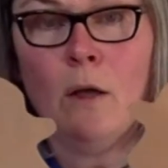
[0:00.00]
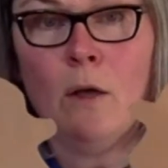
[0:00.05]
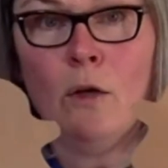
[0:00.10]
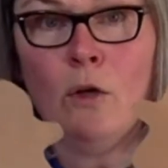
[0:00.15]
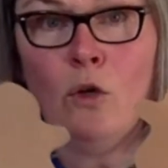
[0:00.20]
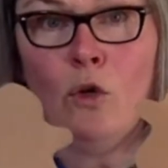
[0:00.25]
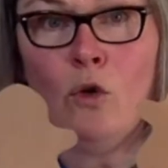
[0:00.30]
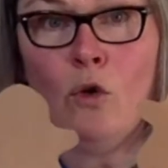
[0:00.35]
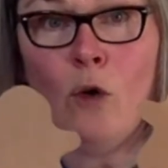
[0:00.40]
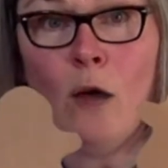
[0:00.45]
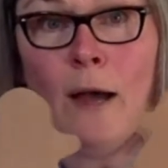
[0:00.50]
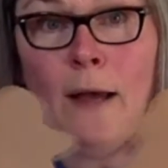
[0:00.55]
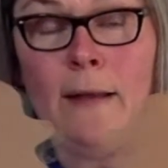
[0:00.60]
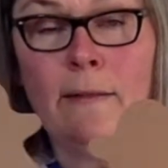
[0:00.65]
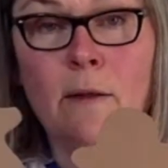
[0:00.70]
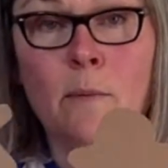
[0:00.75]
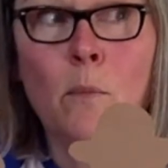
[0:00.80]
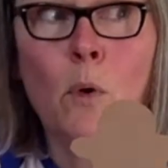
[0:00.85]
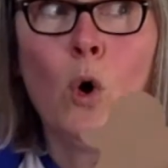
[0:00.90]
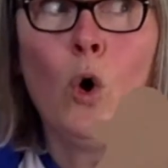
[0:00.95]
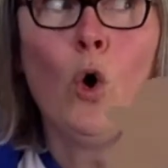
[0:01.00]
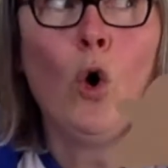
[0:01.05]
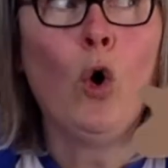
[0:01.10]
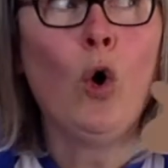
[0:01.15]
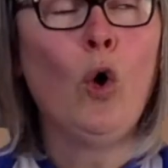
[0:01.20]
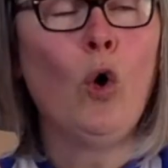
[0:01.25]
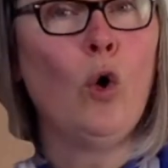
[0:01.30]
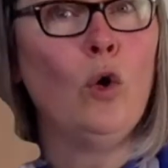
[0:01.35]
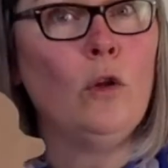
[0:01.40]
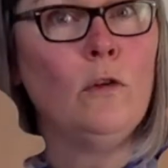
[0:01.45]
You hide them
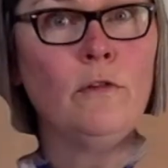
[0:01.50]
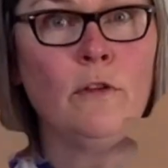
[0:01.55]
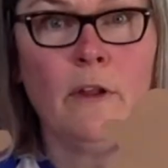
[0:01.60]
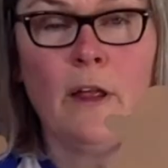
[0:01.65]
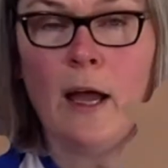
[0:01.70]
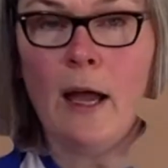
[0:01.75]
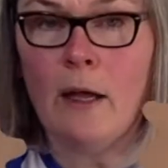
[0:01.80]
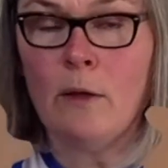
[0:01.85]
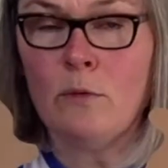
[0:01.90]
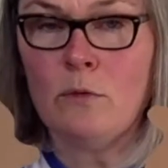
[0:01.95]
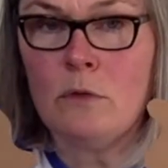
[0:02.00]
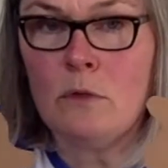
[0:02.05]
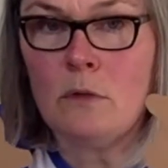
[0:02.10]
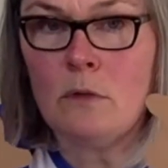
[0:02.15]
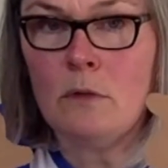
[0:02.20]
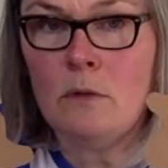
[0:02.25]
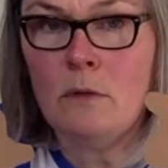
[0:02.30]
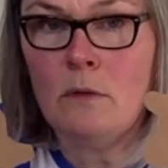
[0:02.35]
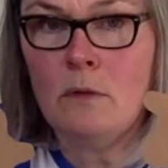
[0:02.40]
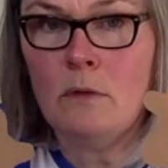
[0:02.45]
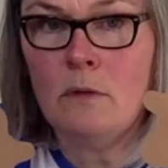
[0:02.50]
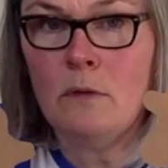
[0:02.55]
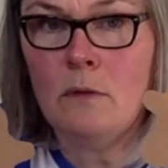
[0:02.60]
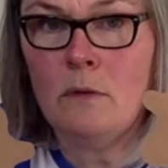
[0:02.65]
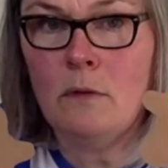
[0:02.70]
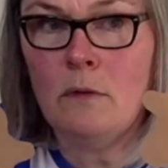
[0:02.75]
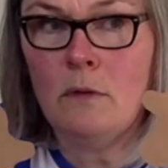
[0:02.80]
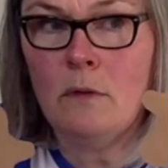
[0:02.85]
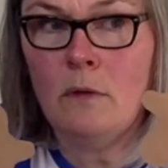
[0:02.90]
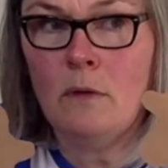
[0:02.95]
all over the house
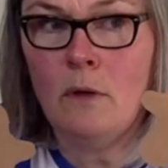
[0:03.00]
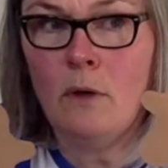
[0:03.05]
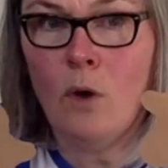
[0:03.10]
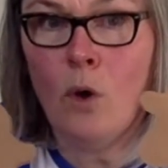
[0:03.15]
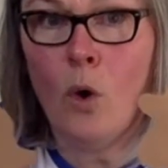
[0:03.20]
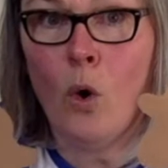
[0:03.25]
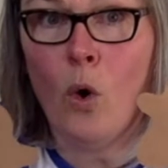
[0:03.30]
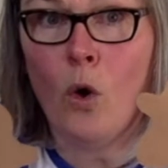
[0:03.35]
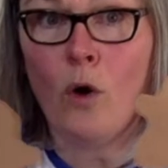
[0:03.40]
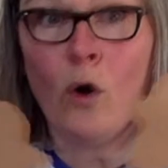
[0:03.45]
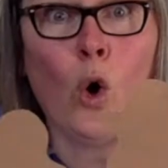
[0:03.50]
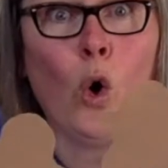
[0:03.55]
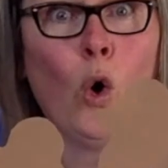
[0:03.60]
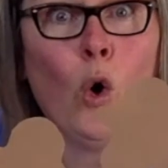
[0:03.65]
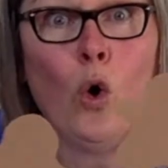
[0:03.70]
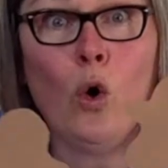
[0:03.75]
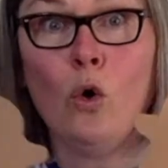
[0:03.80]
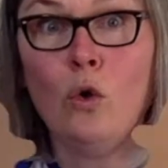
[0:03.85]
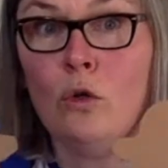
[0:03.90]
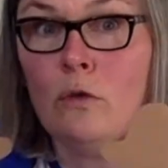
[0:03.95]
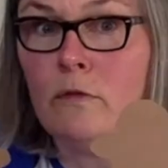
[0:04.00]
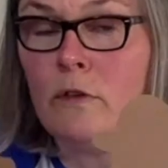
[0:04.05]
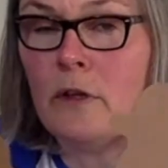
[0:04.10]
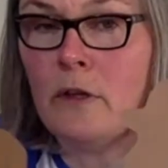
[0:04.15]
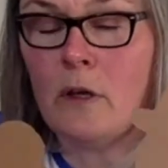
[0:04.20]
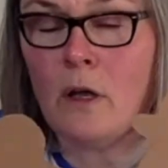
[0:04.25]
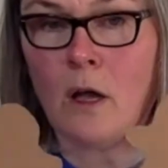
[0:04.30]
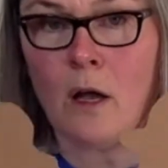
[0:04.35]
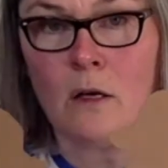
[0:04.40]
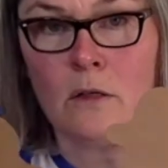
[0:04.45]
or all over the
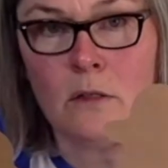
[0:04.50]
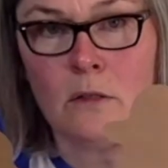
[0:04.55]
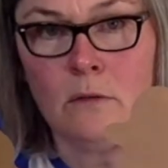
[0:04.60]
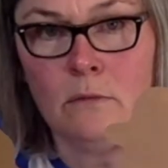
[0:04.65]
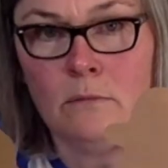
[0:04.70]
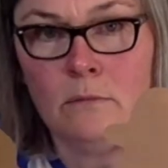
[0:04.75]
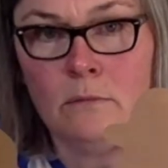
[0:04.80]
garden.